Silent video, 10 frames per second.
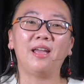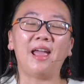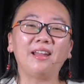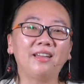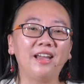
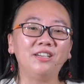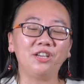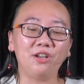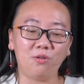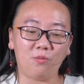
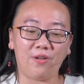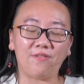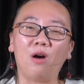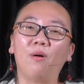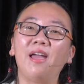engaging
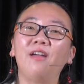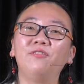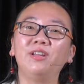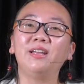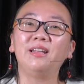with our
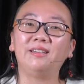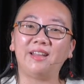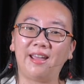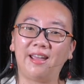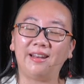
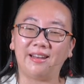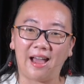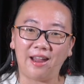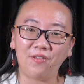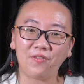everyday
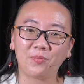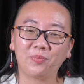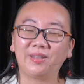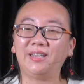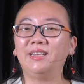life
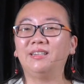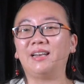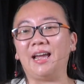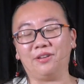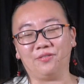in the
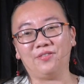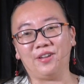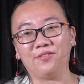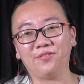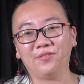light of
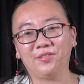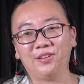faith.